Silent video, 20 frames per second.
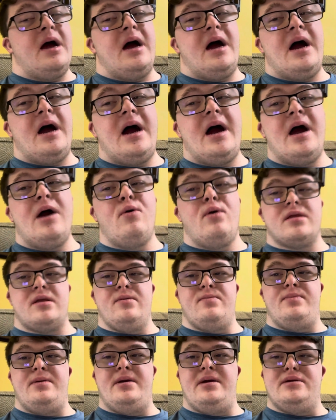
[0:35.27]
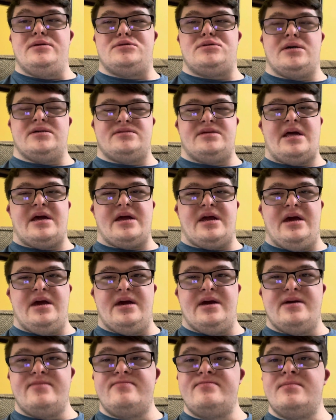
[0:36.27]
I want to be just like
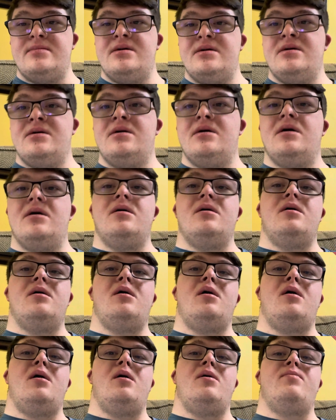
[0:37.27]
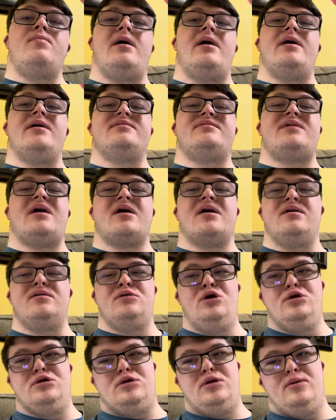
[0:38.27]
him. Uh, my second
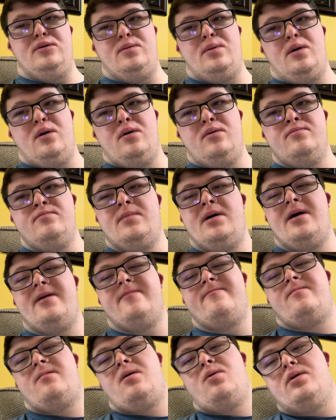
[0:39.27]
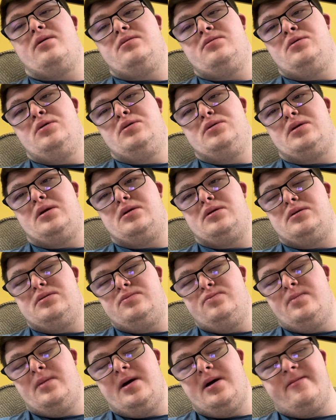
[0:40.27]
YouTuber, my favorite YouTube,
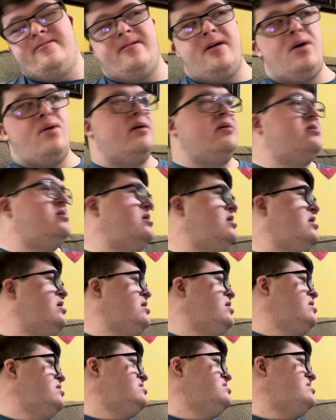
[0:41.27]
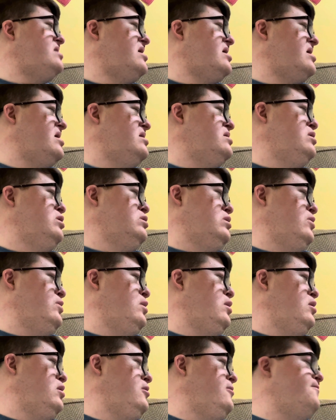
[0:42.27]
my favorite second
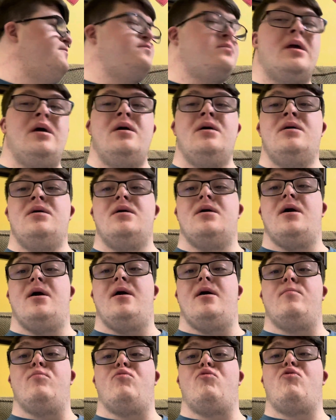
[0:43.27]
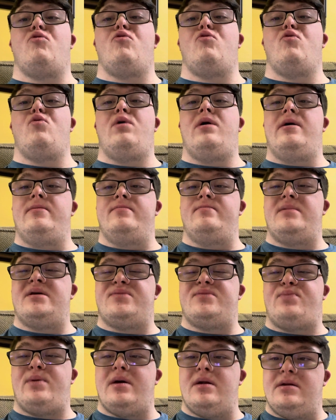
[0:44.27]
YouTuber, um, Grim
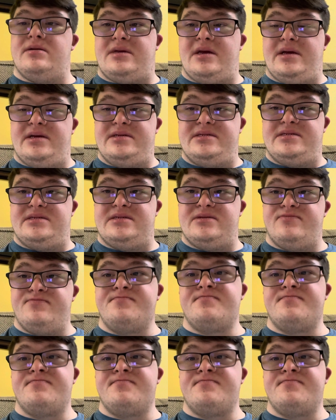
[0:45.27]
Experimentons.